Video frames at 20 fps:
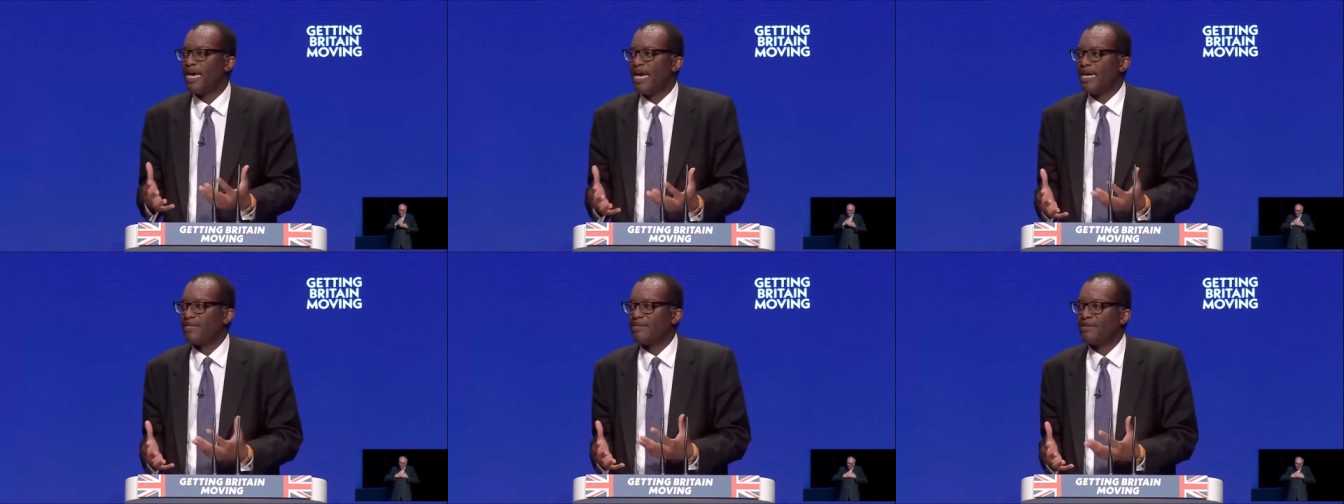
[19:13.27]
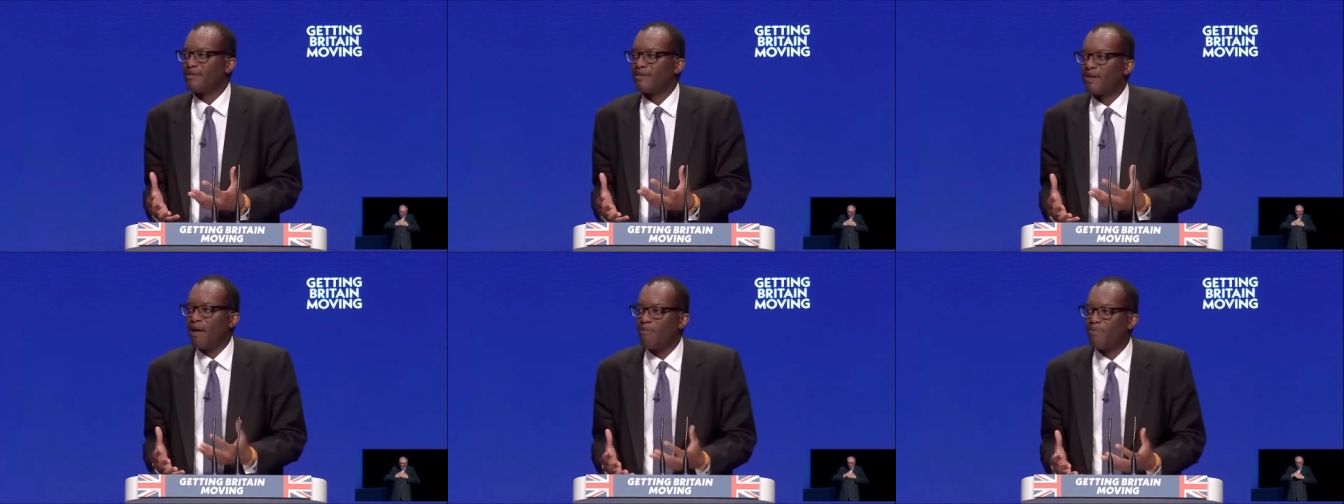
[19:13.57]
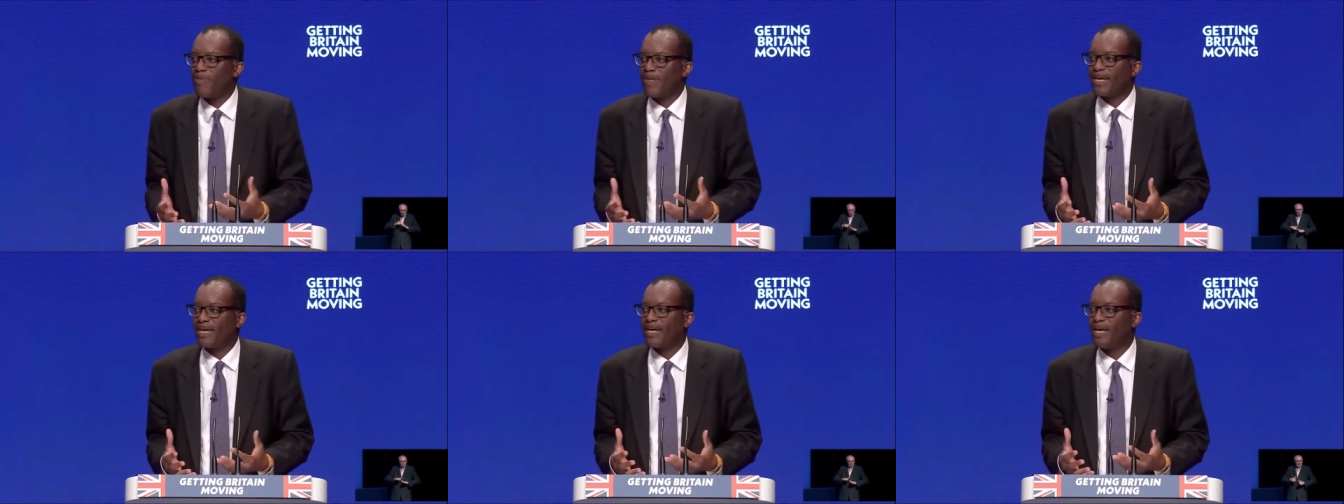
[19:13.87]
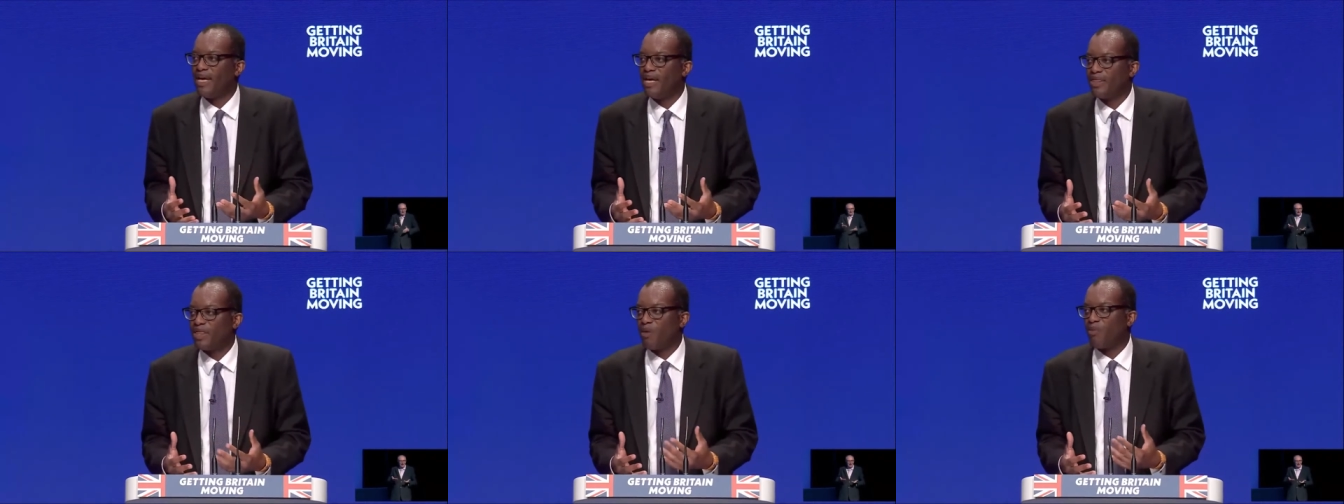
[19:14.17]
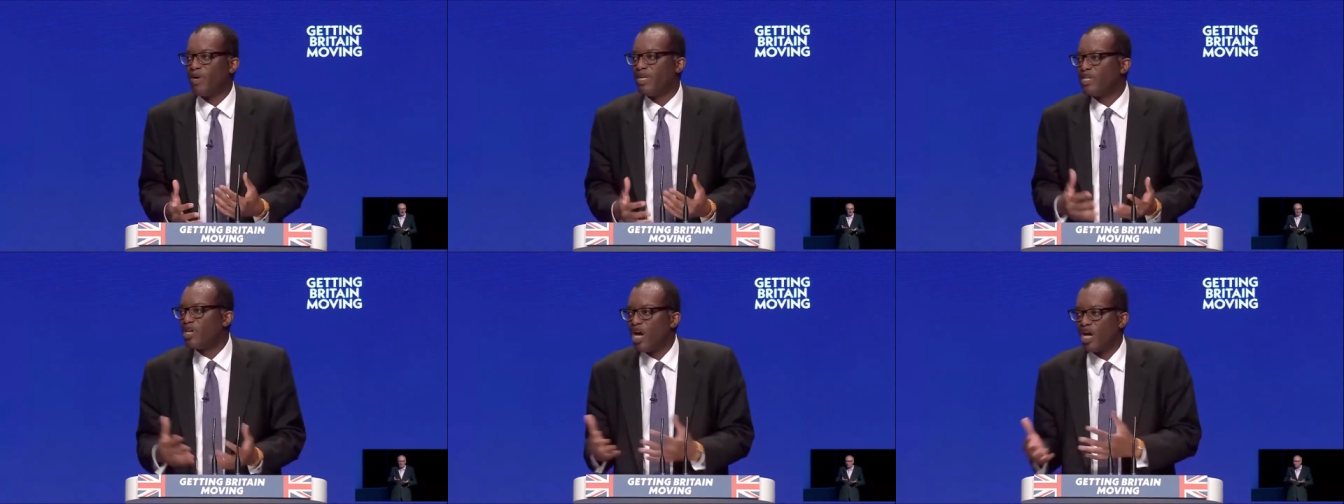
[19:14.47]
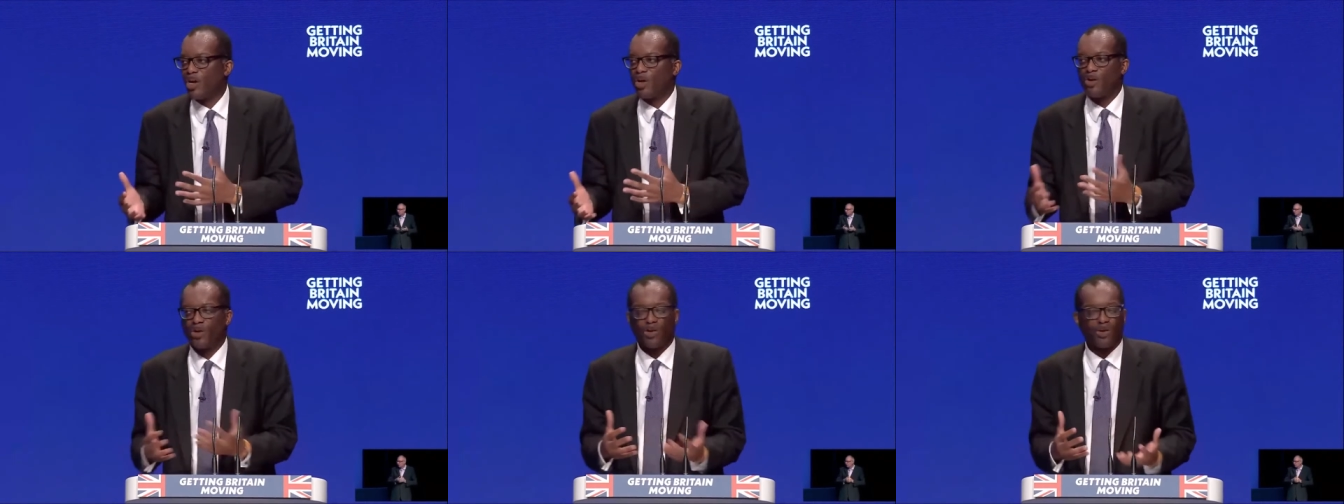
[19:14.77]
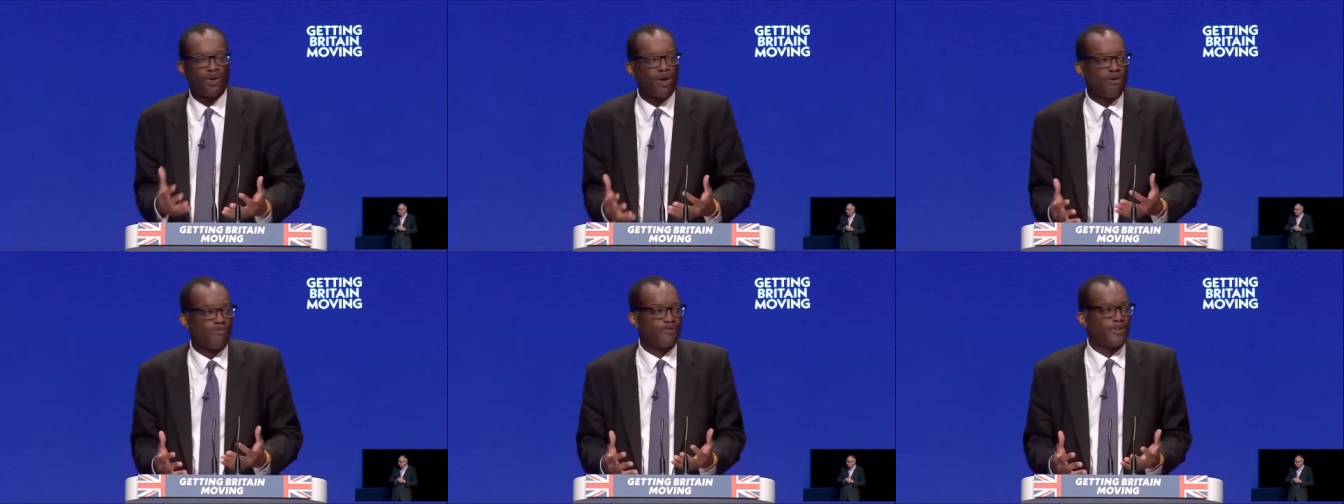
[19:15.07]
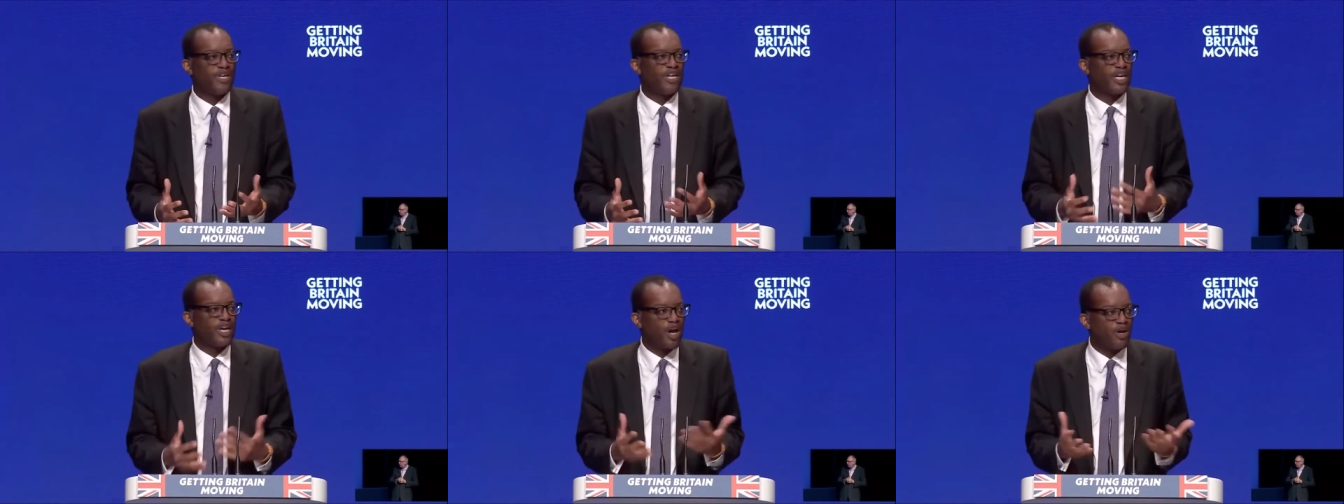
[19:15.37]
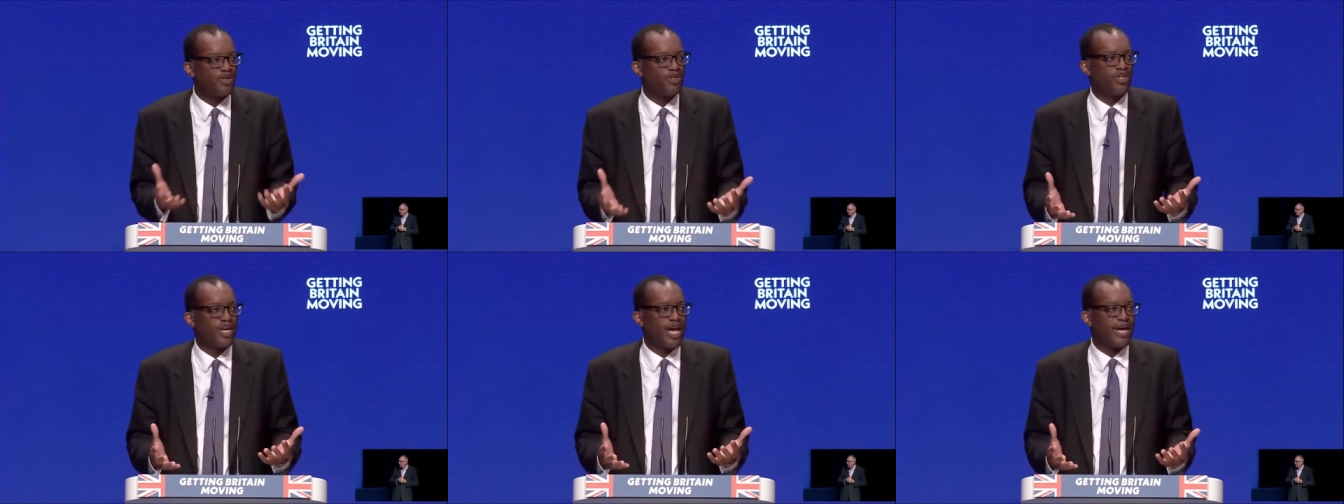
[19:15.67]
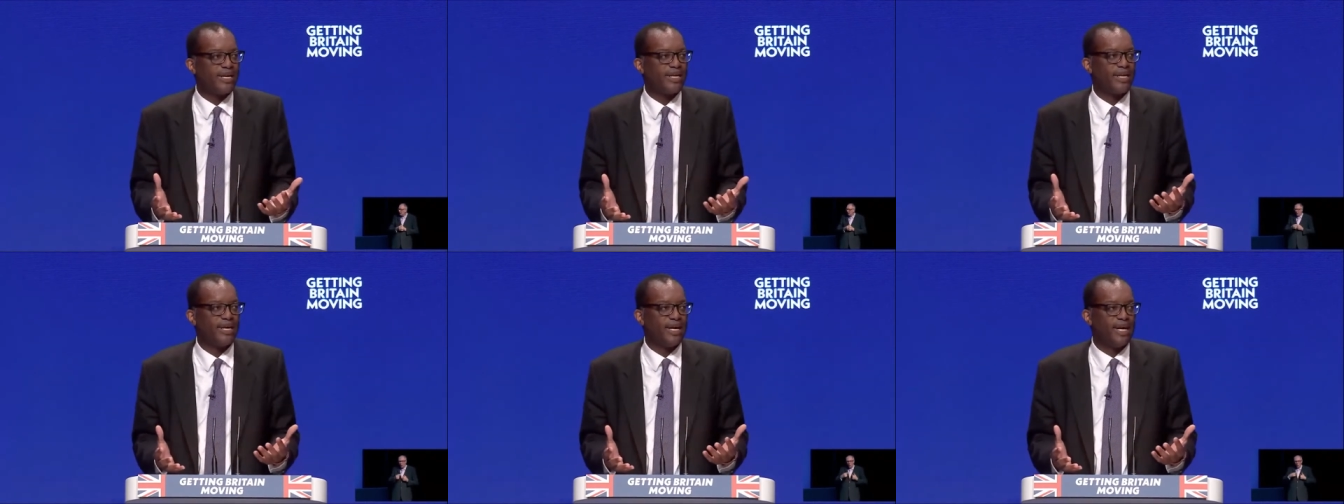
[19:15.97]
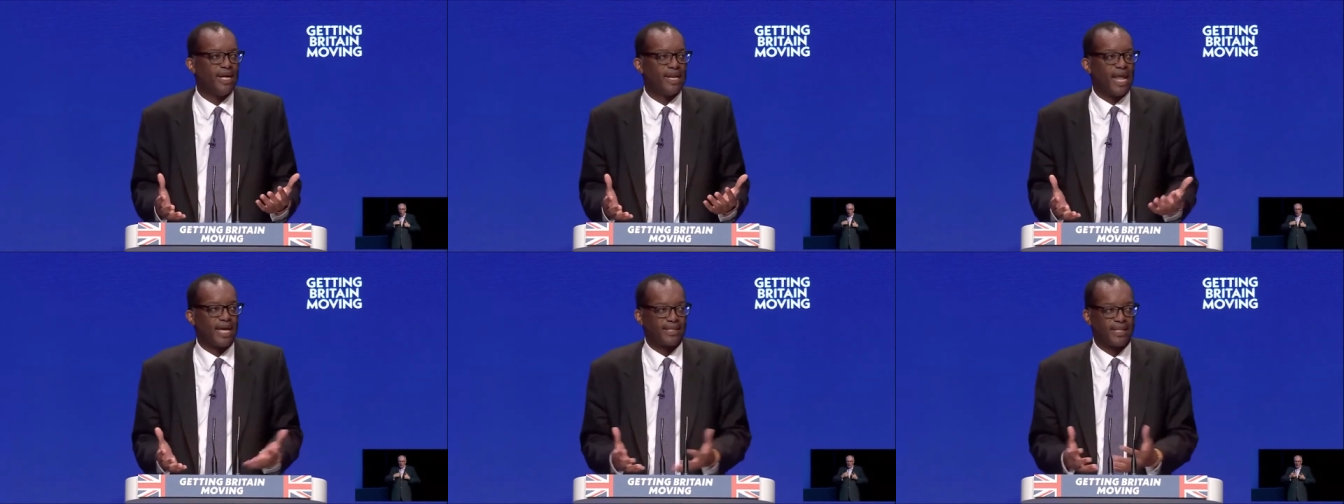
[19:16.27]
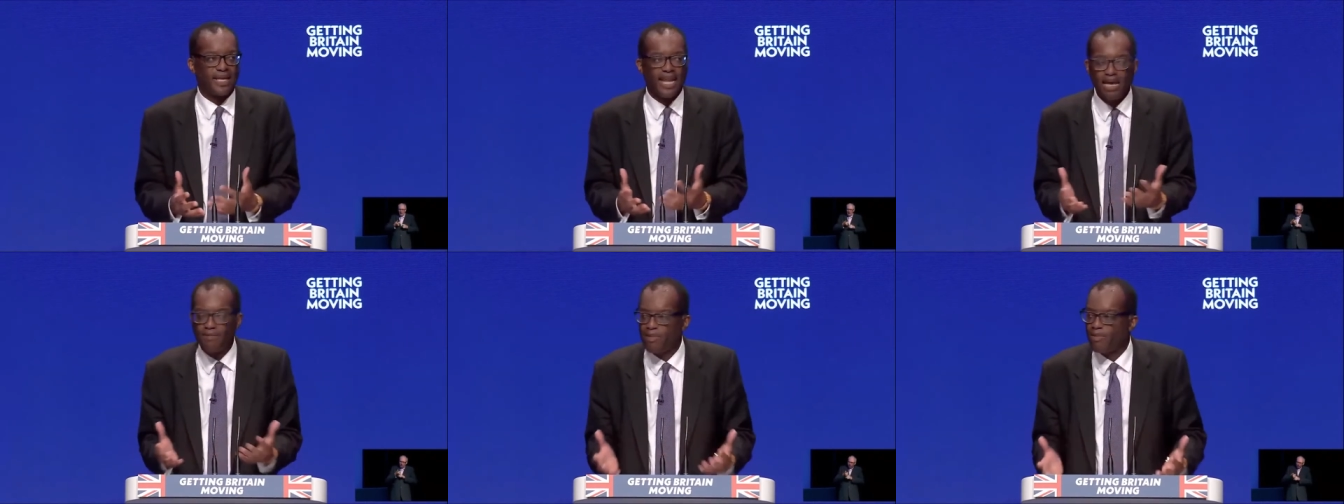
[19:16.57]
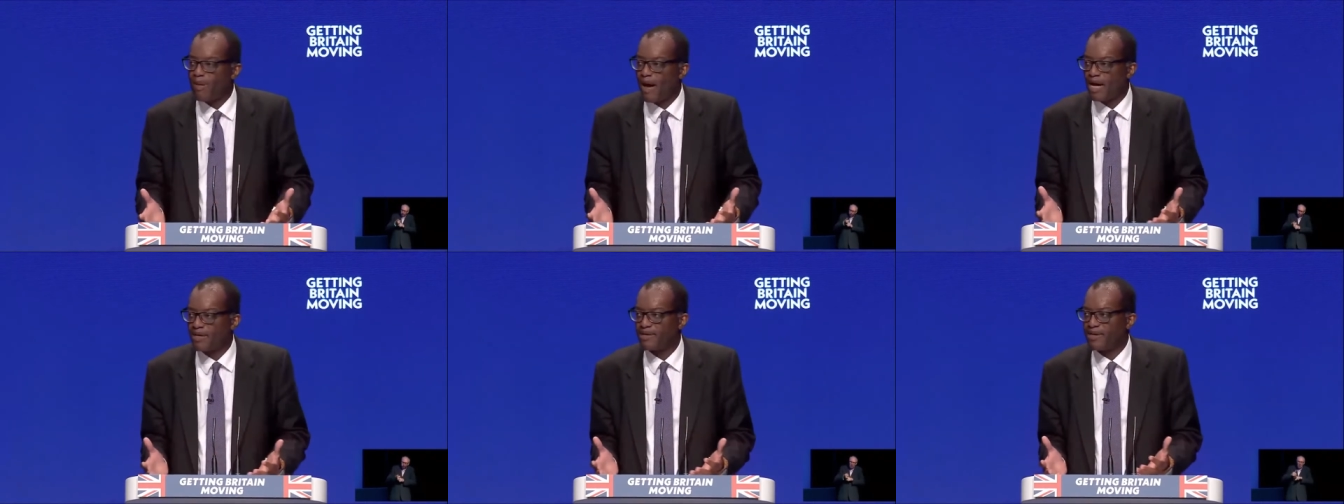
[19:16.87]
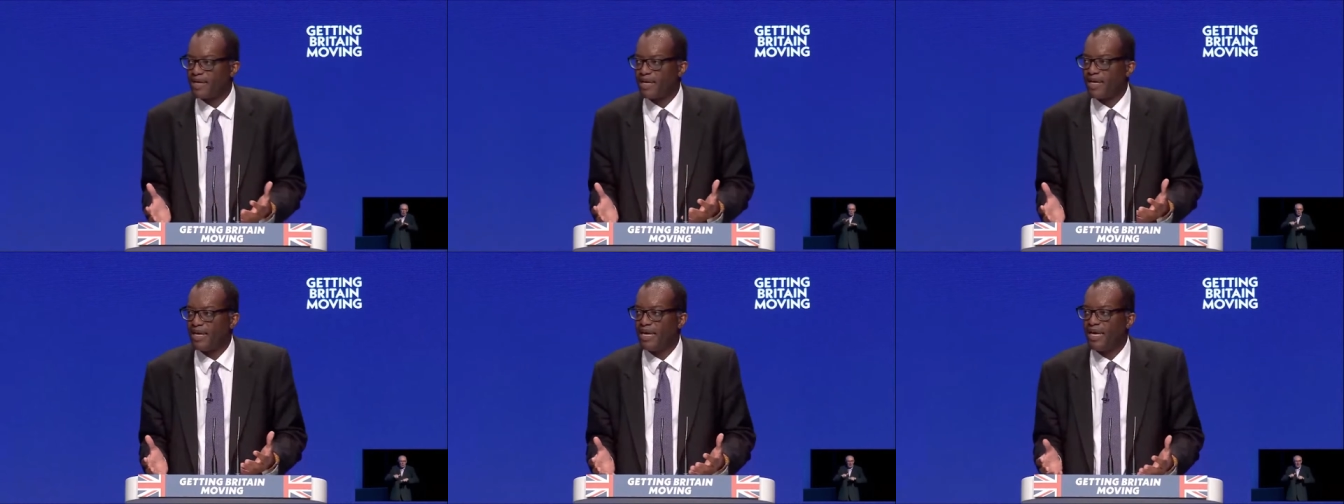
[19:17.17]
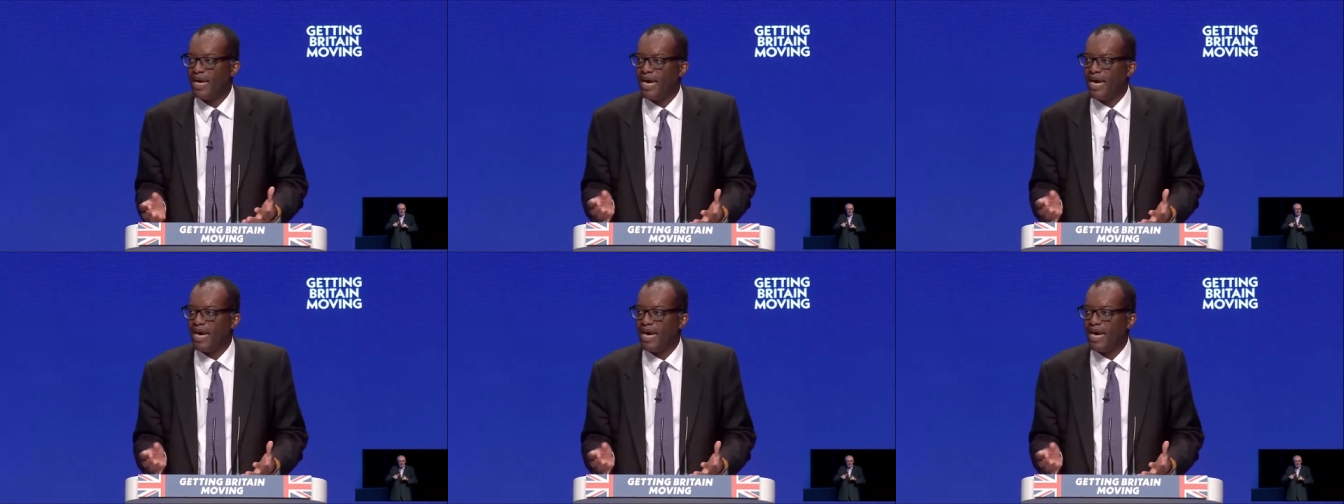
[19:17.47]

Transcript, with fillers: isn't something that we turn on and off and negotiate like the Labour Party.